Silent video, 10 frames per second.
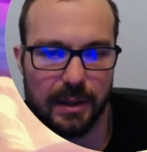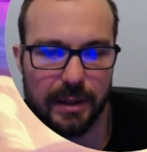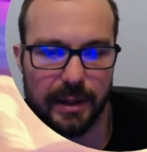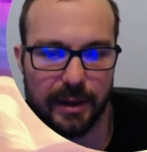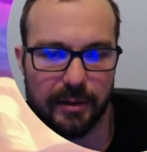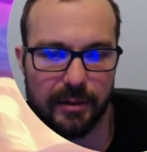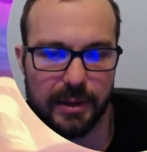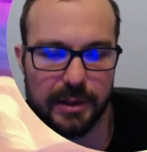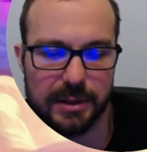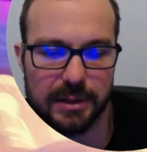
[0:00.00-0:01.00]

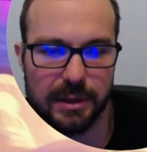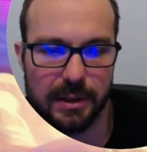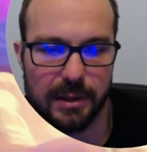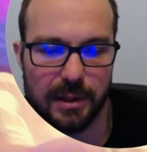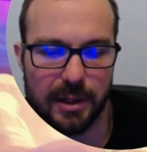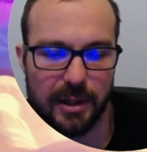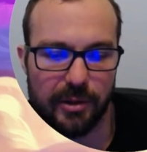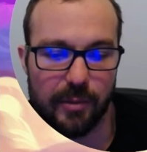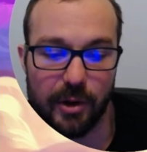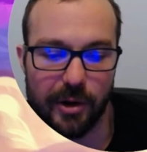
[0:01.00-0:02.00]
Excellent. It's going
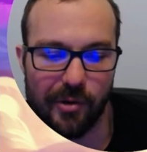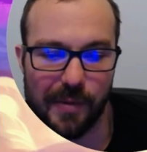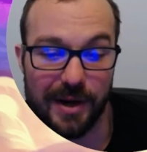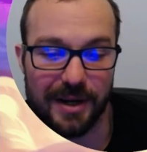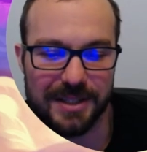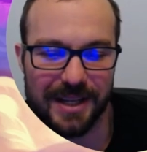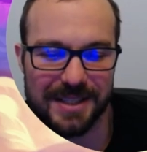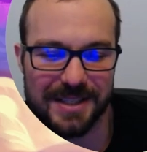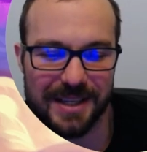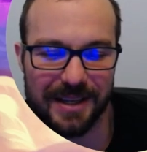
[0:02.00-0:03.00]
to be hard for me not to
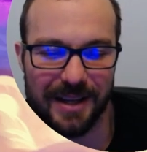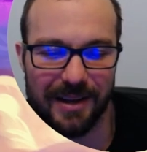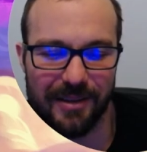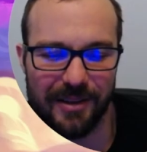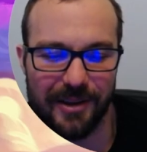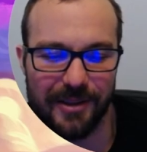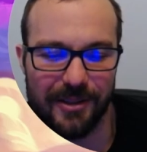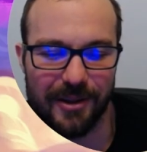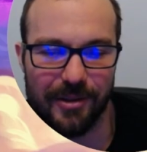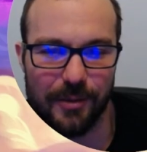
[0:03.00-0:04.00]
cast that
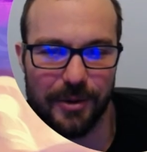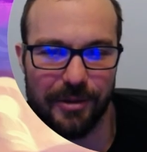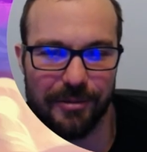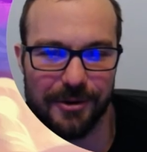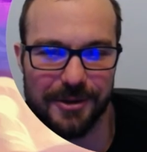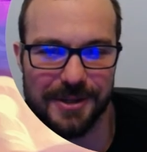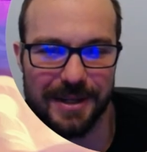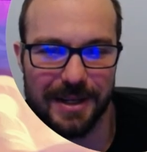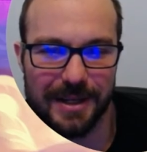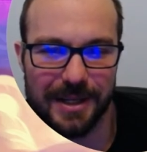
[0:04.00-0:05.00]
Lost in the Woods first
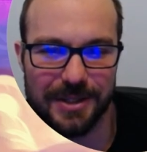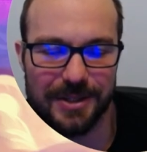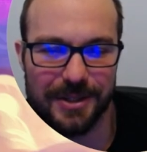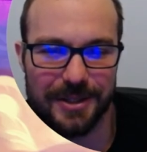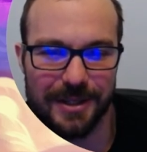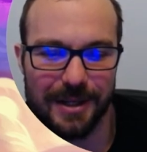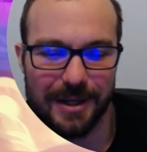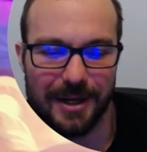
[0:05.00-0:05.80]
each turn.